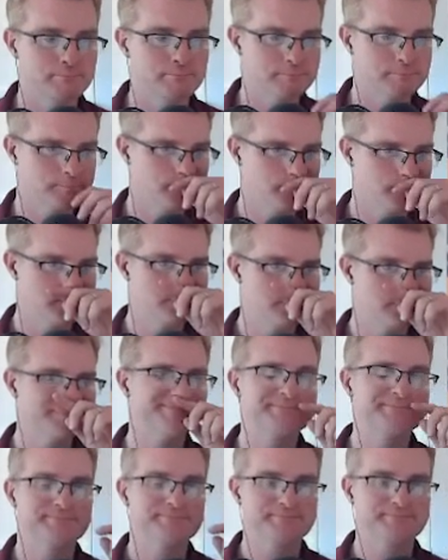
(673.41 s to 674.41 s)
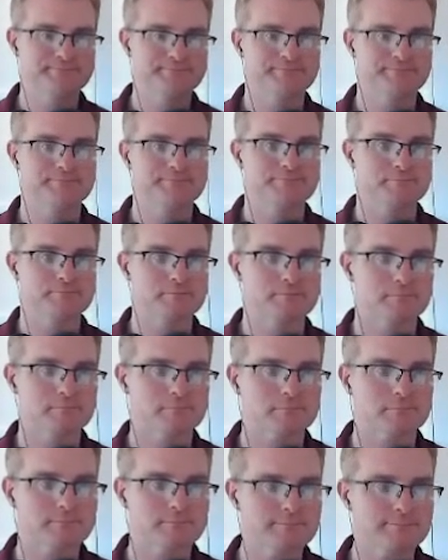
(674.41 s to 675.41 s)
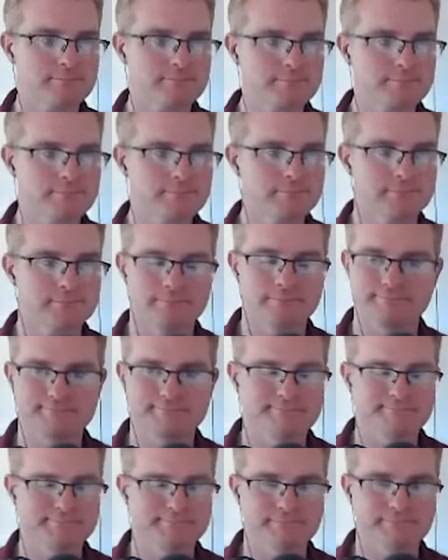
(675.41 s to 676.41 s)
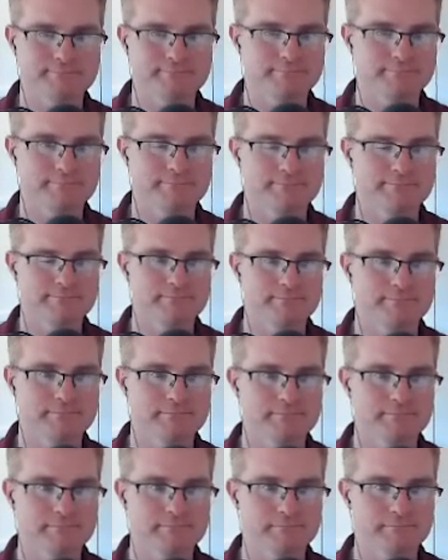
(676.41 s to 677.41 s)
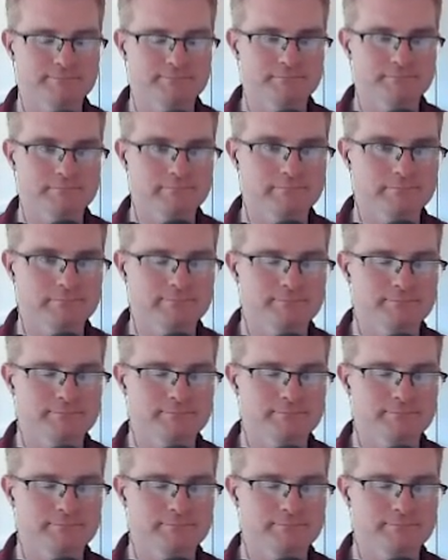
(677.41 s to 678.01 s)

(silent)